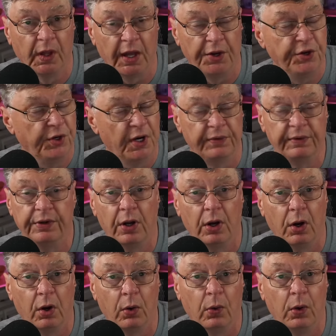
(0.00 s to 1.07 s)
And you never
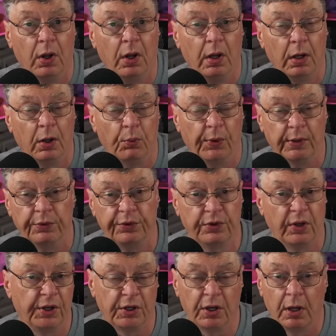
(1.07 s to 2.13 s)
know when it was
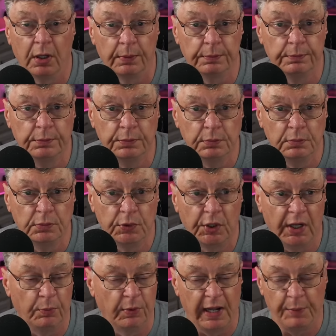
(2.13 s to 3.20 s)
going to come.
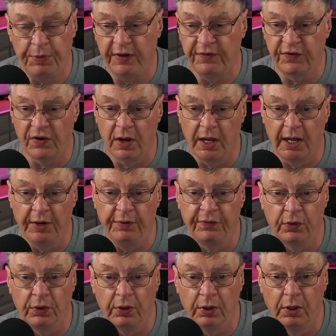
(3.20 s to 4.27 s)
It might be fine
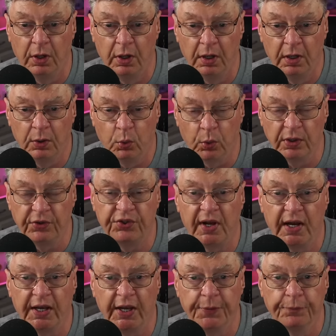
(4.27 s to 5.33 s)
for 1
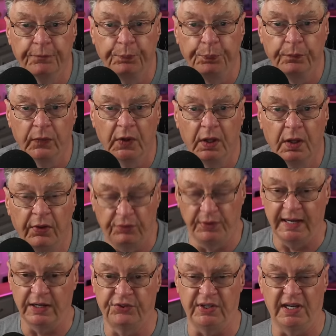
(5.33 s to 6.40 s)
second. The
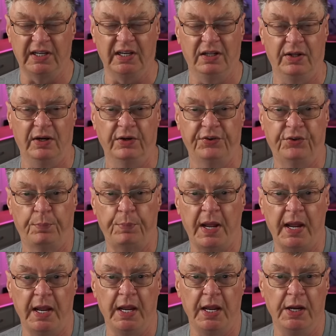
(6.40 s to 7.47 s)
next second, there's the
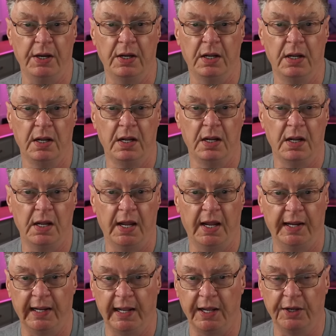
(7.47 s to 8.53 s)
pain,
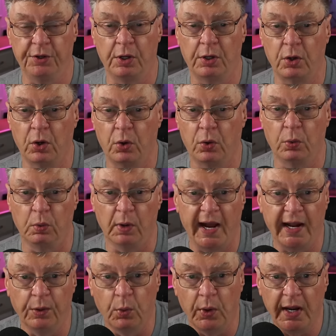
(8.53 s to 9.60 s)
and it could go
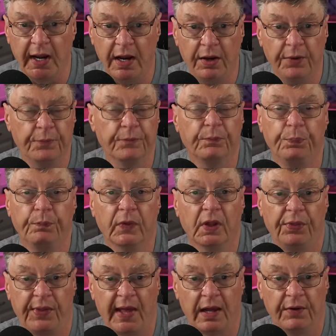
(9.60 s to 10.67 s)
right away
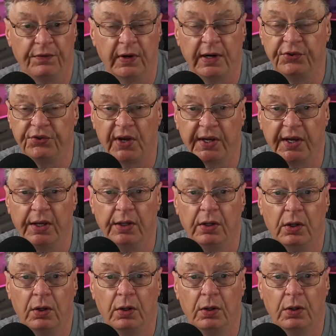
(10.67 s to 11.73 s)
that very second.
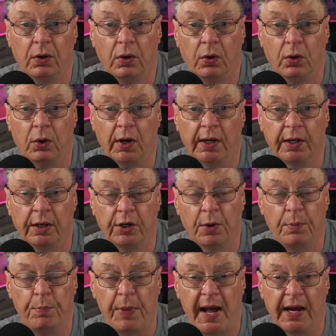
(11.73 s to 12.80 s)
or it can
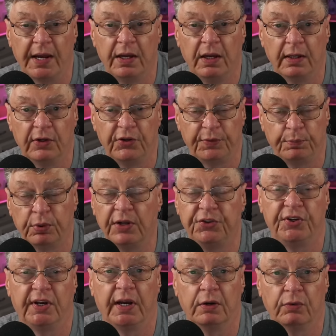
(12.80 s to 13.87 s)
come back a split
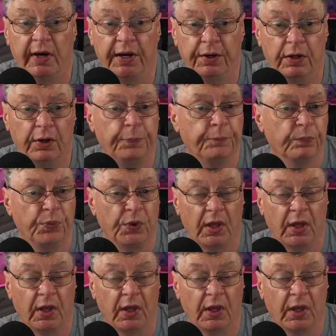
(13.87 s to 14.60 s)
second later.